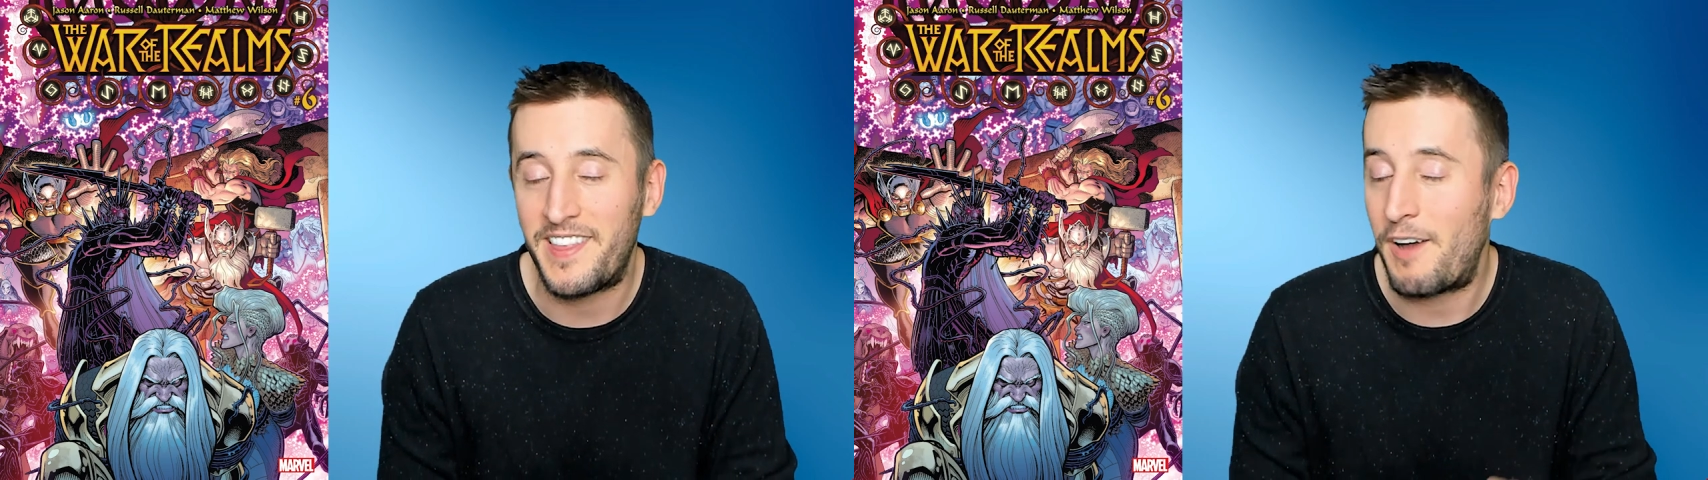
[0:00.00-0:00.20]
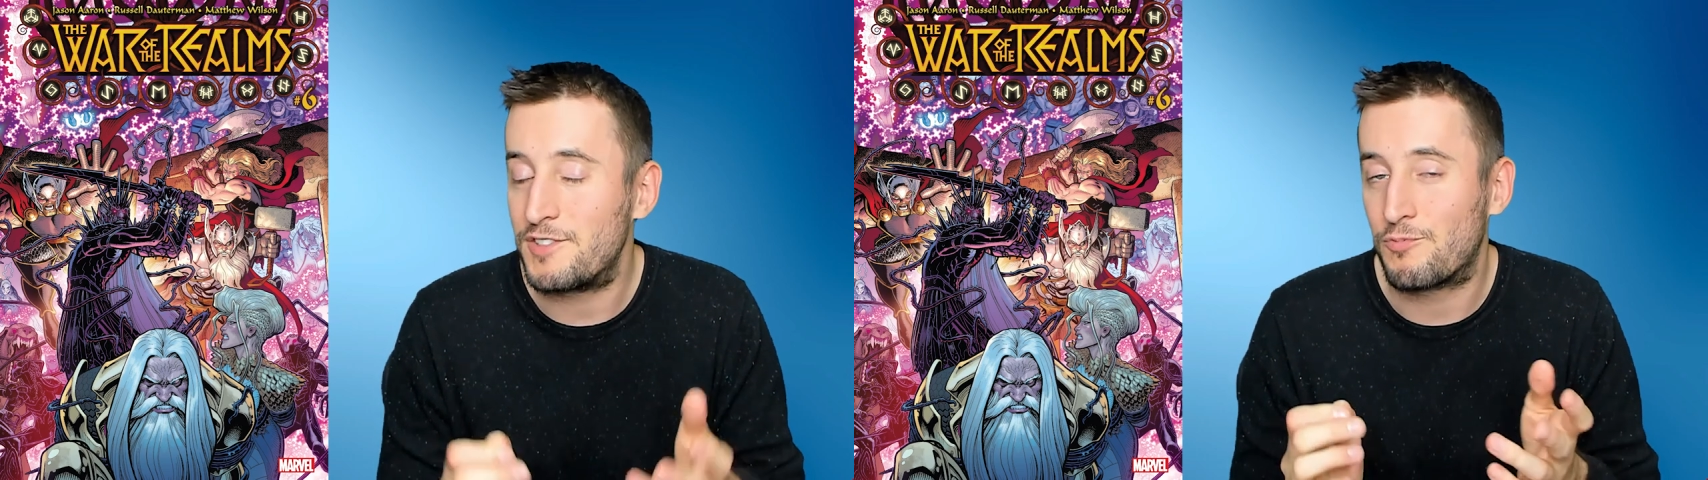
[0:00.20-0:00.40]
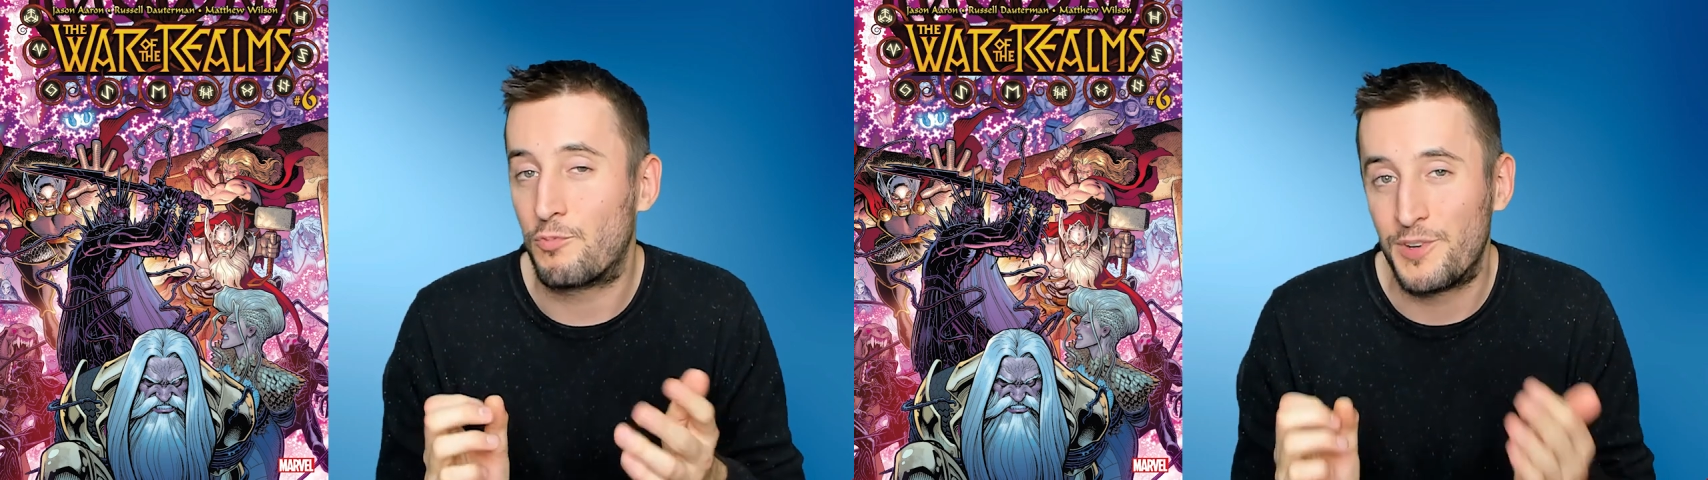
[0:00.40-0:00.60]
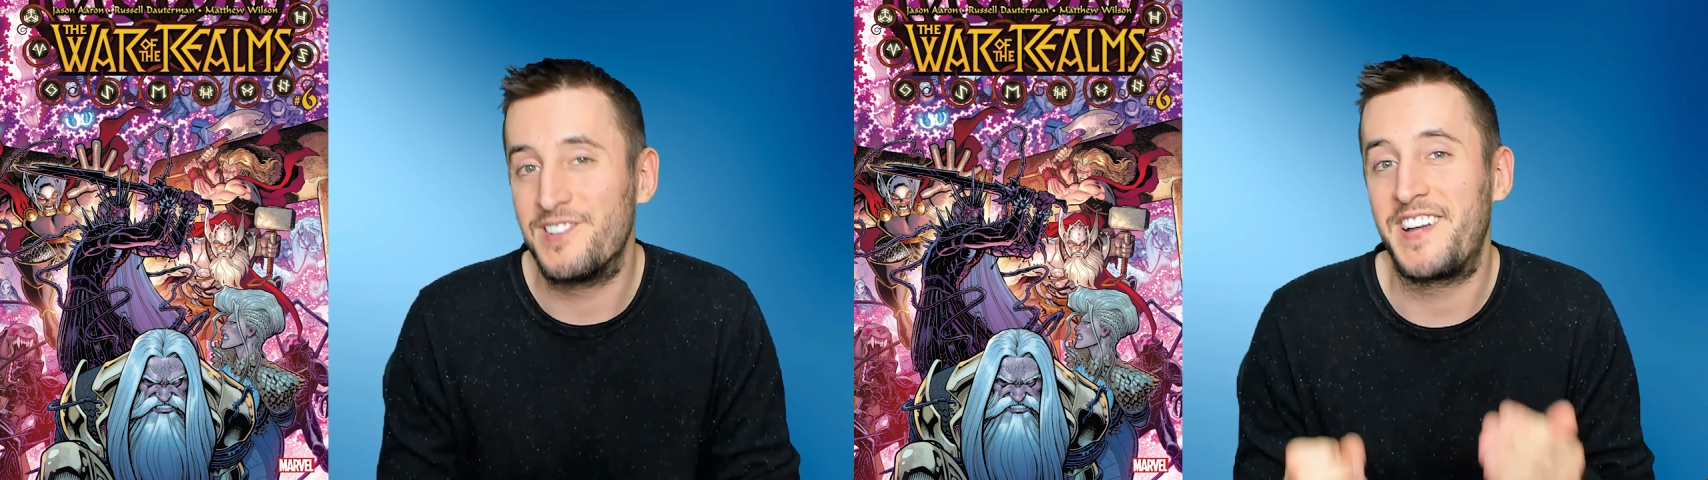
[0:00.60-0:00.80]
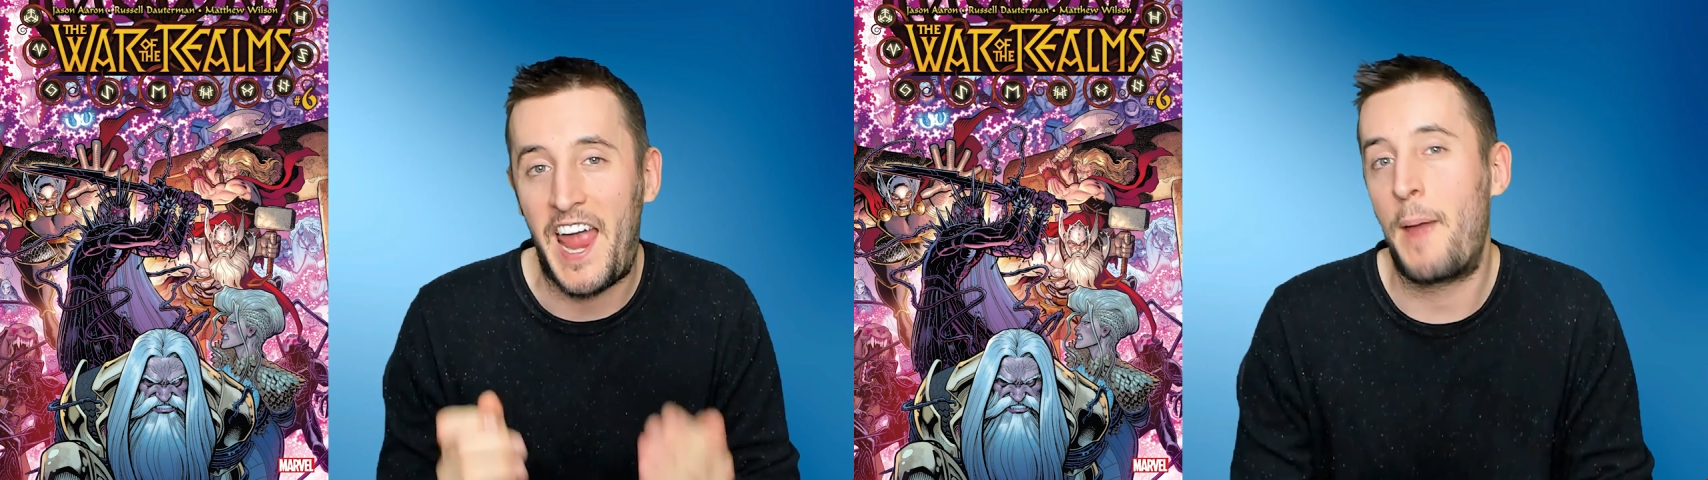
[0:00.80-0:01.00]
That was
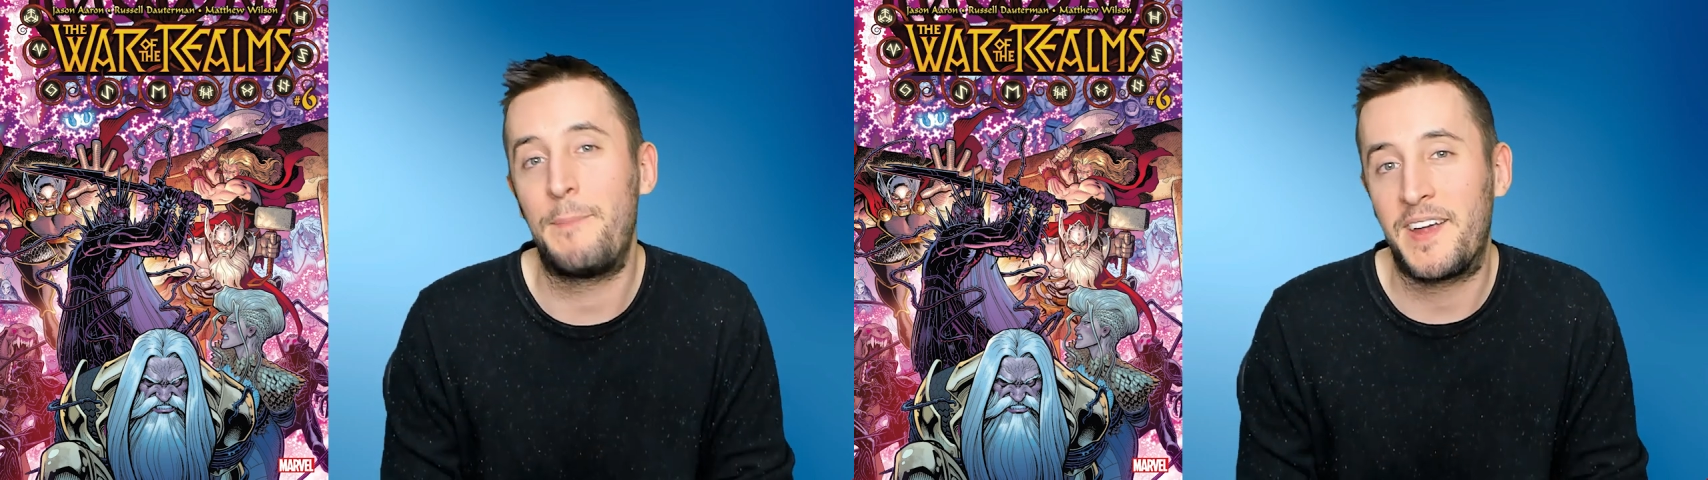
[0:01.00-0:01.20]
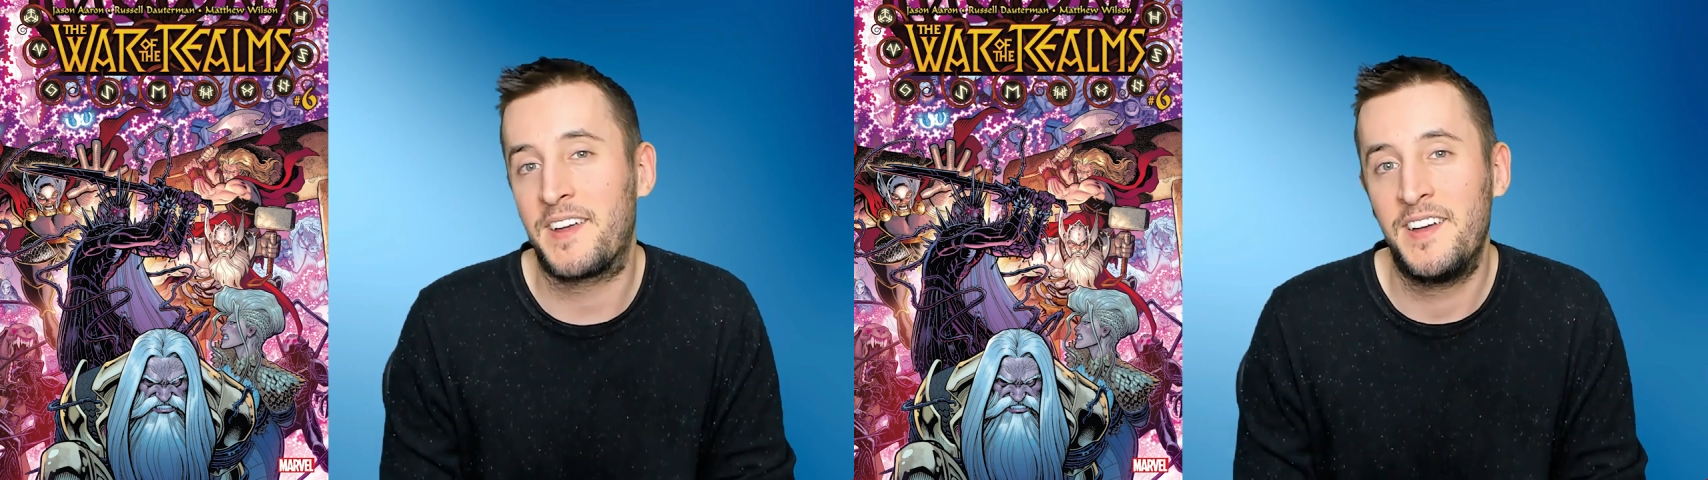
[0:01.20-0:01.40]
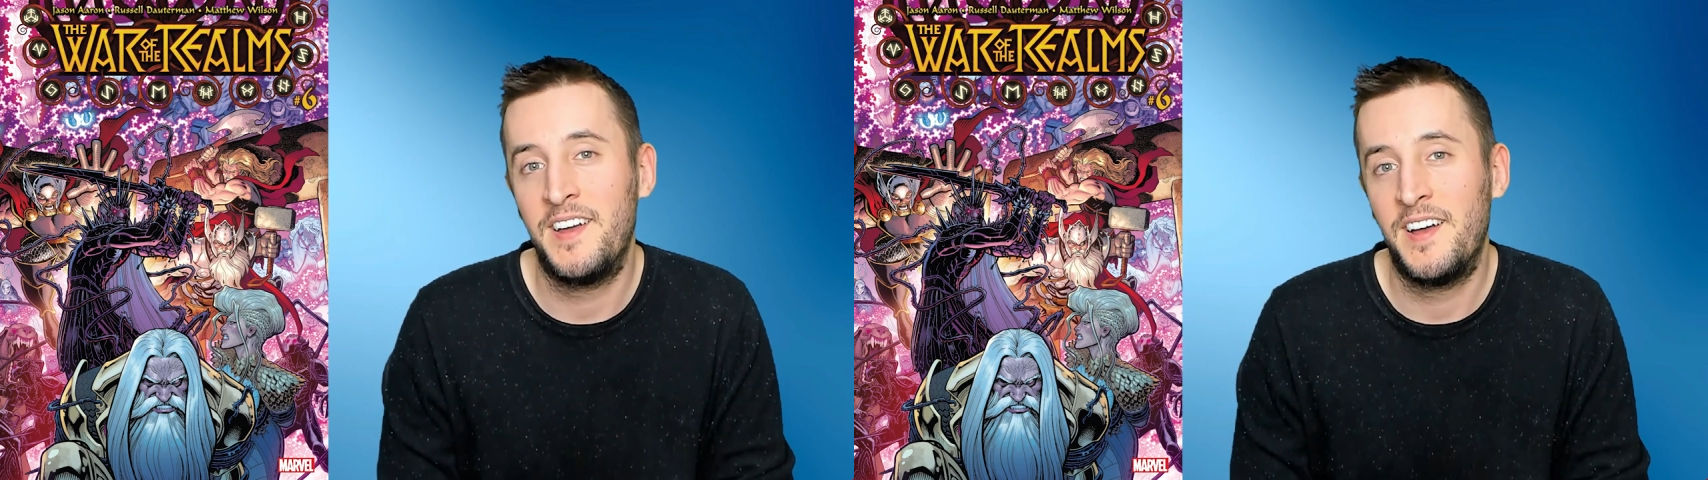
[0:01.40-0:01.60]
really epic.